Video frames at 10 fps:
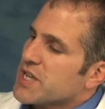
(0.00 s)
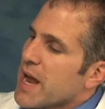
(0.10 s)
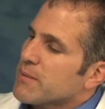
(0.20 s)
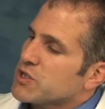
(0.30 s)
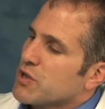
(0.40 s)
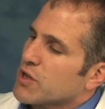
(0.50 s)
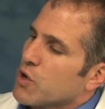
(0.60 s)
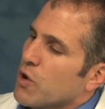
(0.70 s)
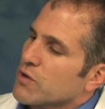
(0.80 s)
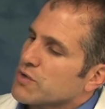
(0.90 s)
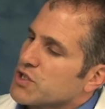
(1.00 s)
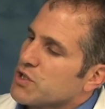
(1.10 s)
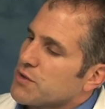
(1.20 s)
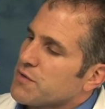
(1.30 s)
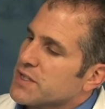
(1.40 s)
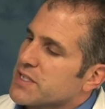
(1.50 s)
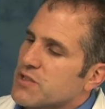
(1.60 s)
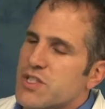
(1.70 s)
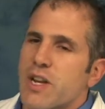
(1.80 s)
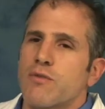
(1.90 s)
damage to the cartilage surface,
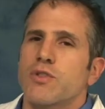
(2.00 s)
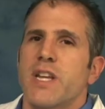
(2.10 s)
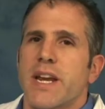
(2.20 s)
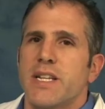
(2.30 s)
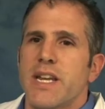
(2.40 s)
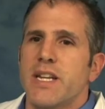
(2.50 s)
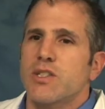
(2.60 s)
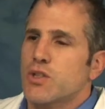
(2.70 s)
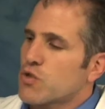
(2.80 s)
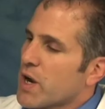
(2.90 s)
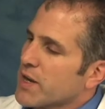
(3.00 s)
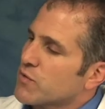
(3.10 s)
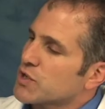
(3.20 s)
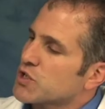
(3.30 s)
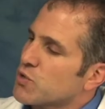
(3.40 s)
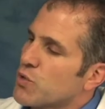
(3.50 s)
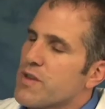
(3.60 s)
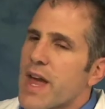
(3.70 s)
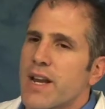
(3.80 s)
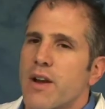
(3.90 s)
there's several techniques to try and restore
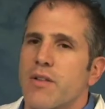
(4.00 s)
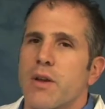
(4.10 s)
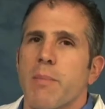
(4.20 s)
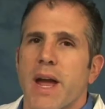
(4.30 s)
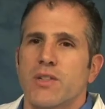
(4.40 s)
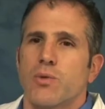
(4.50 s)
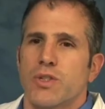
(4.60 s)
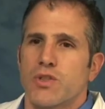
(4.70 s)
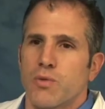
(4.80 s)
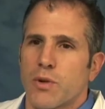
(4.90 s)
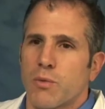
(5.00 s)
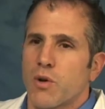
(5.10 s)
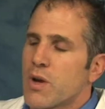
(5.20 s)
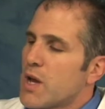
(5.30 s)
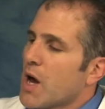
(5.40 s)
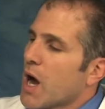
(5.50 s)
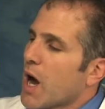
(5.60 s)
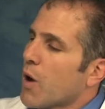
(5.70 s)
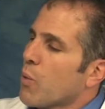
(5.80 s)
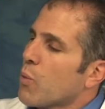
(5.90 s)
that area back towards normal.
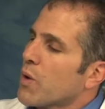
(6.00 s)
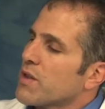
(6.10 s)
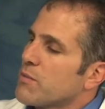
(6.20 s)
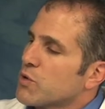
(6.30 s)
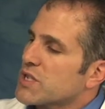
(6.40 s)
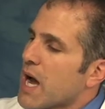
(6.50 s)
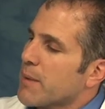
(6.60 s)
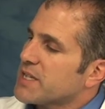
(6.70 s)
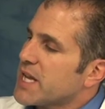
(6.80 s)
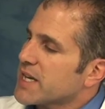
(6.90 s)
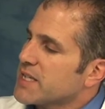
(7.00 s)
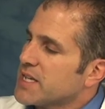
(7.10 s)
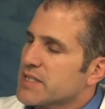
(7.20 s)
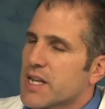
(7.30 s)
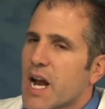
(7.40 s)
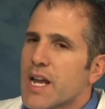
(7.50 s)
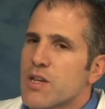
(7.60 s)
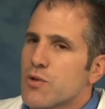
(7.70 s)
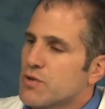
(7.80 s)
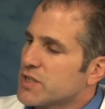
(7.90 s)
One of the most common techniques that I
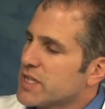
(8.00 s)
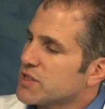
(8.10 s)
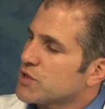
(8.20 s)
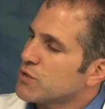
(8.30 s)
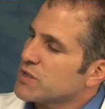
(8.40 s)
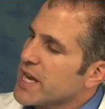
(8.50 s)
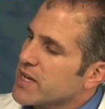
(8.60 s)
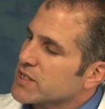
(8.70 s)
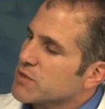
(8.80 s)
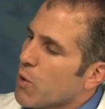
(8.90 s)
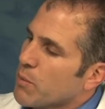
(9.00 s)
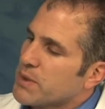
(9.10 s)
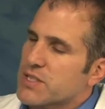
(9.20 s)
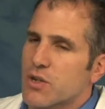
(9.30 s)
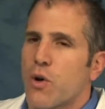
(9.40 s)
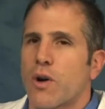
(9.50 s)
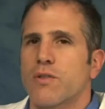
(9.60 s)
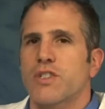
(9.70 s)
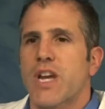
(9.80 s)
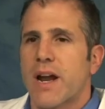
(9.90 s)
use is to take a small piece of
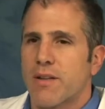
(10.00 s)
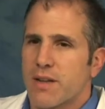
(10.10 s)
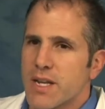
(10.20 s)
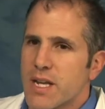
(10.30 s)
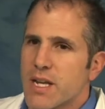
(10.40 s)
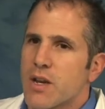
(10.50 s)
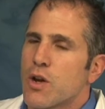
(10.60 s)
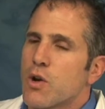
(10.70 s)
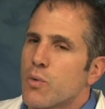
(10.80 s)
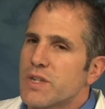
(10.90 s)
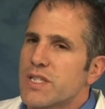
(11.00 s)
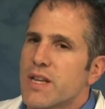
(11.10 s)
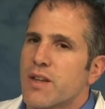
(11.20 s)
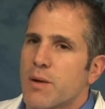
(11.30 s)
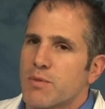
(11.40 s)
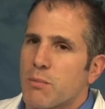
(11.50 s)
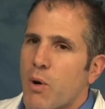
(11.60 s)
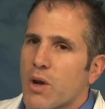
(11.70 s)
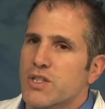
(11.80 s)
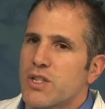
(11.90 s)
cartilage out of the knee. We send it up to
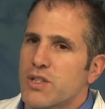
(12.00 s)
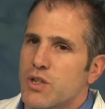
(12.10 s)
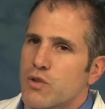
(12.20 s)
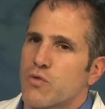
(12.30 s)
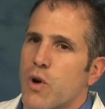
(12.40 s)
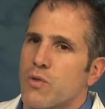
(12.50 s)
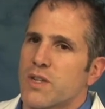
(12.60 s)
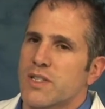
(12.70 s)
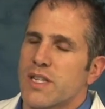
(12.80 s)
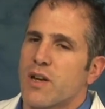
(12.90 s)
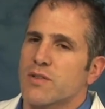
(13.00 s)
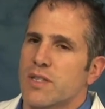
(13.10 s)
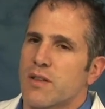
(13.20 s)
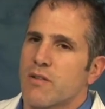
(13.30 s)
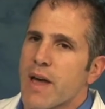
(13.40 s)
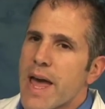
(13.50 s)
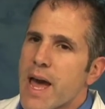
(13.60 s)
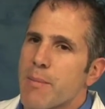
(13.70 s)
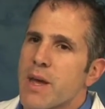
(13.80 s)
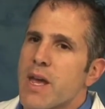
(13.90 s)
Boston to grow the cells in the
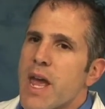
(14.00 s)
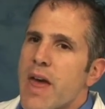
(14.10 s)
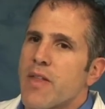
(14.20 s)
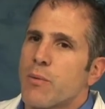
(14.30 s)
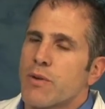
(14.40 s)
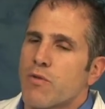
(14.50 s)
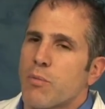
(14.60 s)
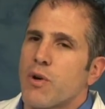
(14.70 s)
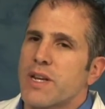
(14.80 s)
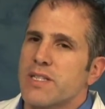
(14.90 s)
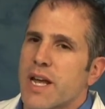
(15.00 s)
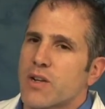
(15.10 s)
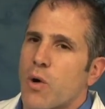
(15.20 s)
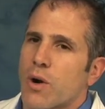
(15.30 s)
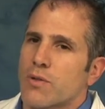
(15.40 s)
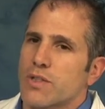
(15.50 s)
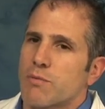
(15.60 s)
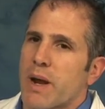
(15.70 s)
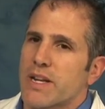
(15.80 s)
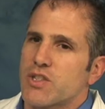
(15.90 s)
lab, and then we replace that
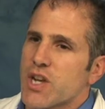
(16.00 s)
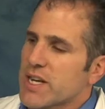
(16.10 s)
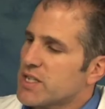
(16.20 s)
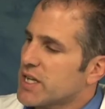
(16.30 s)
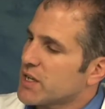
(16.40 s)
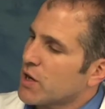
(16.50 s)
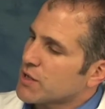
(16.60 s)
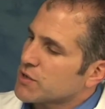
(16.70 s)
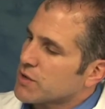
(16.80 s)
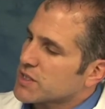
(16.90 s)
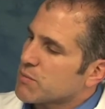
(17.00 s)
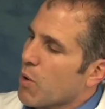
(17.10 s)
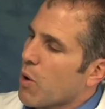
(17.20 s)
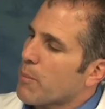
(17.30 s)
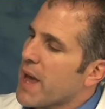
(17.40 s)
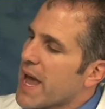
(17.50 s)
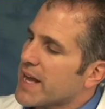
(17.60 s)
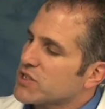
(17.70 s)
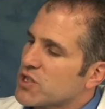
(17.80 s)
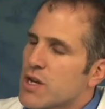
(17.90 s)
cartilage by injecting it under a small
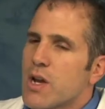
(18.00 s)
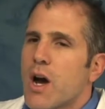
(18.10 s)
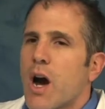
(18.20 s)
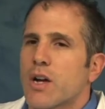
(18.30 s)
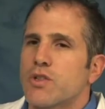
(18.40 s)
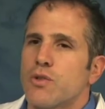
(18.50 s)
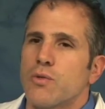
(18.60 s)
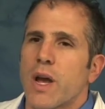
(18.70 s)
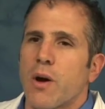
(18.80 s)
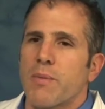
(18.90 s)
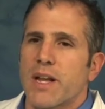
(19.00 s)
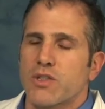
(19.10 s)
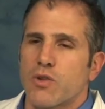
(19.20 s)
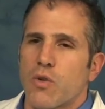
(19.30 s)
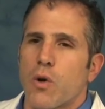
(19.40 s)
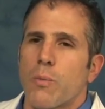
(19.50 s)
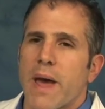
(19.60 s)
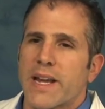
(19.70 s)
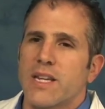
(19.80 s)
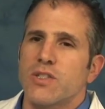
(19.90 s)
patch to help that to grow
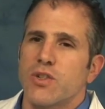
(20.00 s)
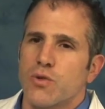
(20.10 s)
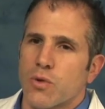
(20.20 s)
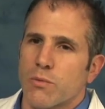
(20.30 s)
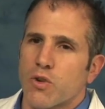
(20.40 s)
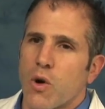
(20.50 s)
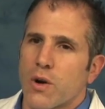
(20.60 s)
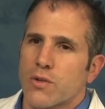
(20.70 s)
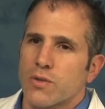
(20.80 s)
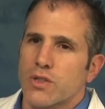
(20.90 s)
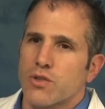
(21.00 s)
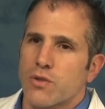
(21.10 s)
back into normal cartilage